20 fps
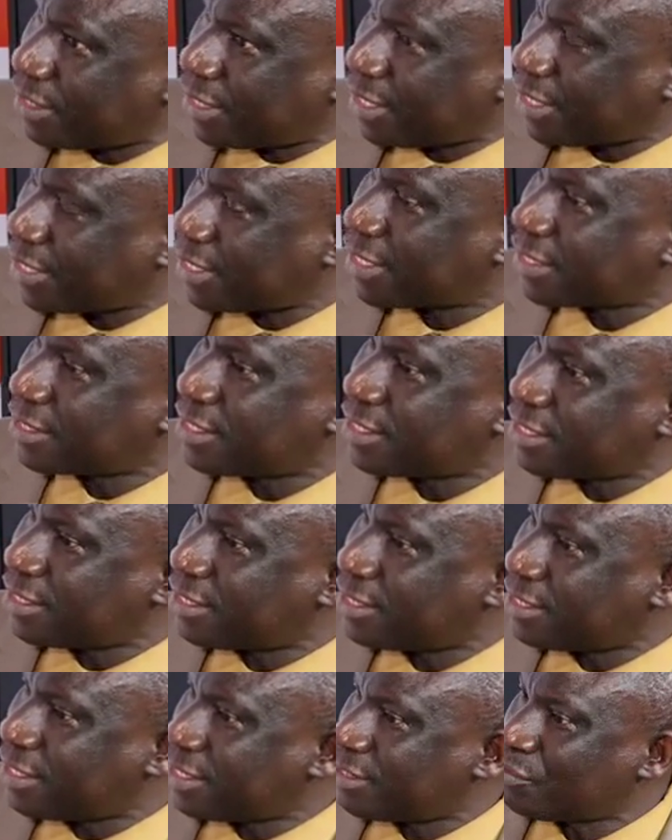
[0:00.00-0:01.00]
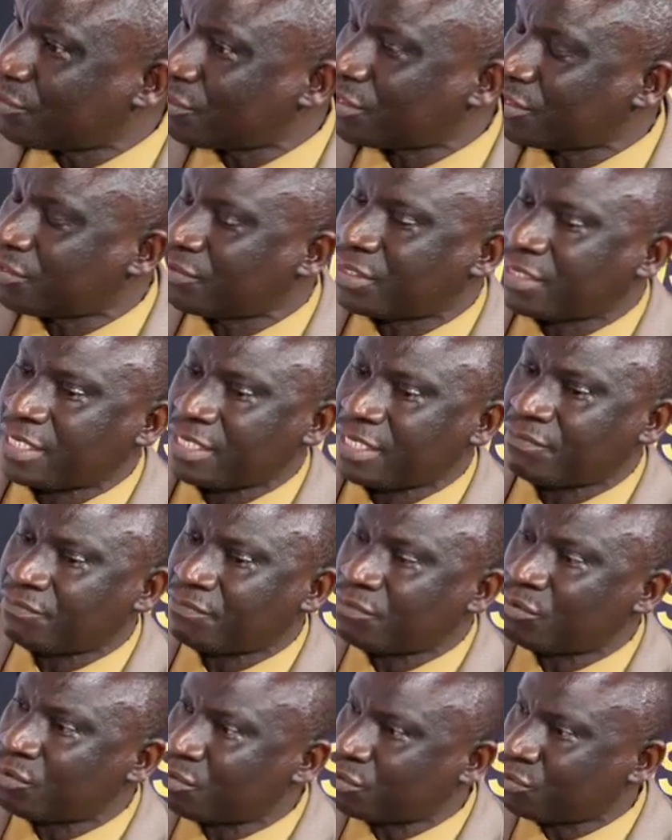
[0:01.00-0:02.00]
like I said, they don't
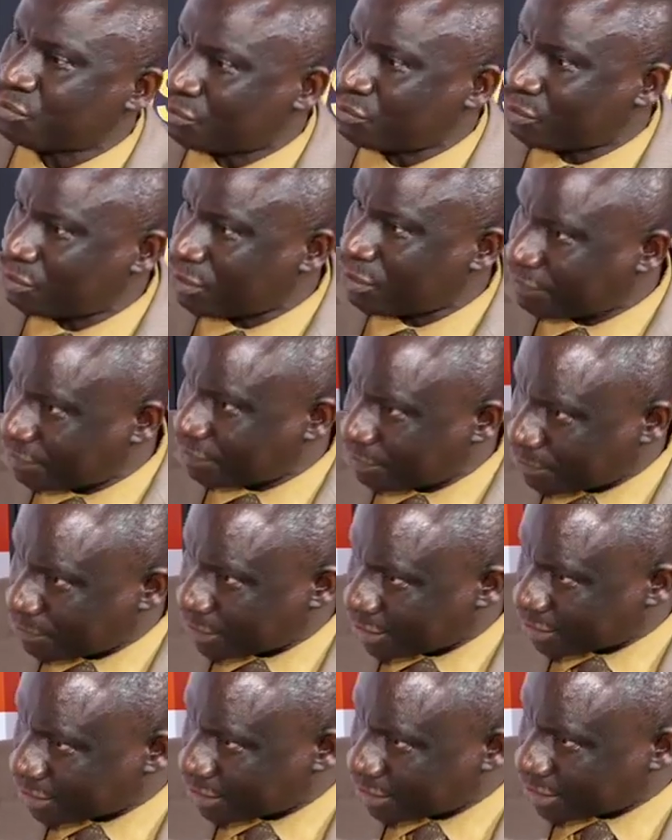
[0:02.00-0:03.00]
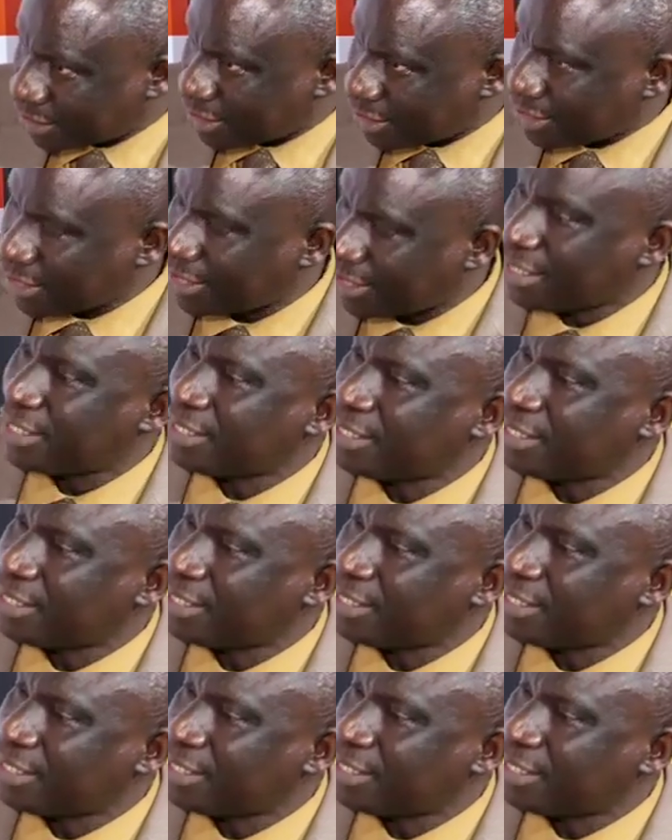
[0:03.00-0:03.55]
give loans to governments. They